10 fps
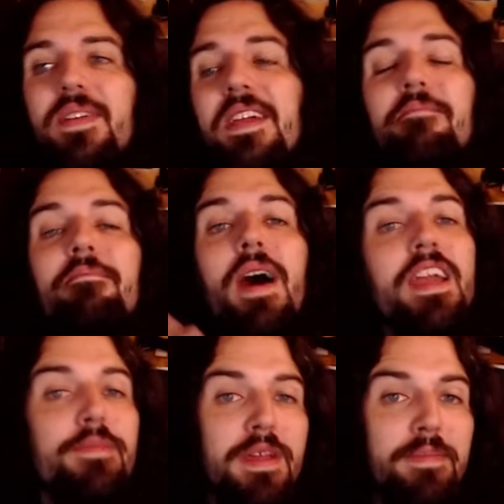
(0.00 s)
He
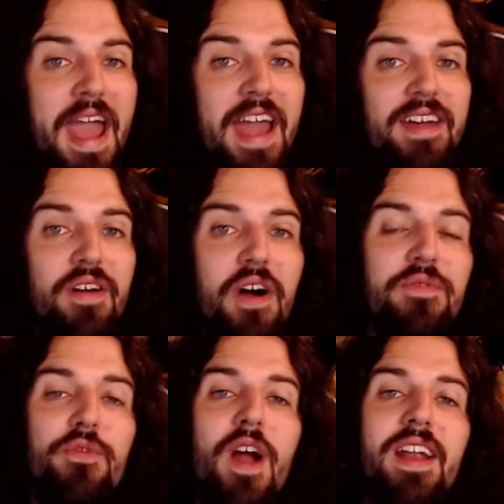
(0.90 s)
might be back on
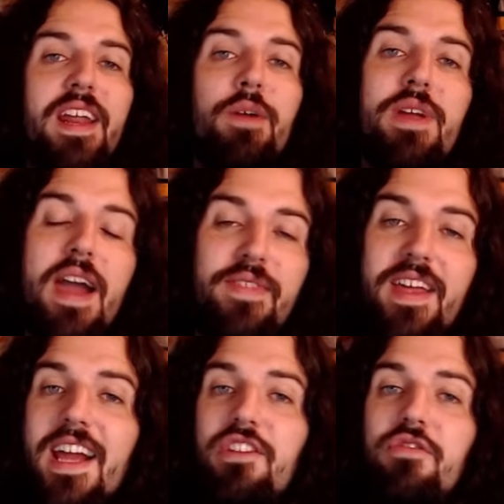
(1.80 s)
Friday. We have that
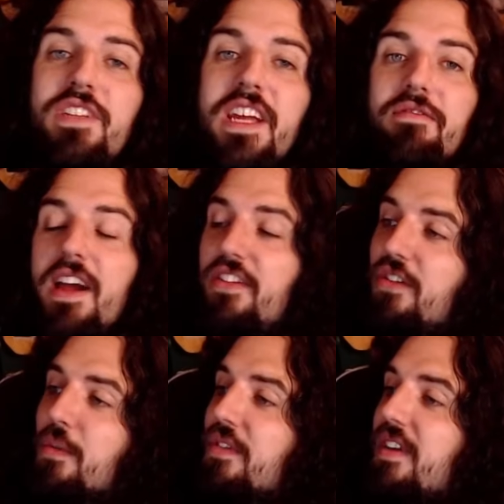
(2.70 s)
extra day rest, so
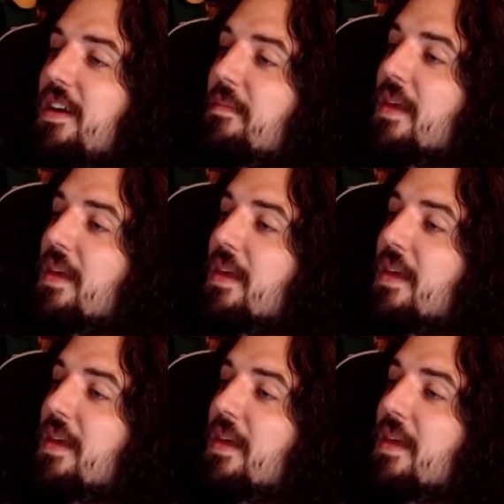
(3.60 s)
we'll see.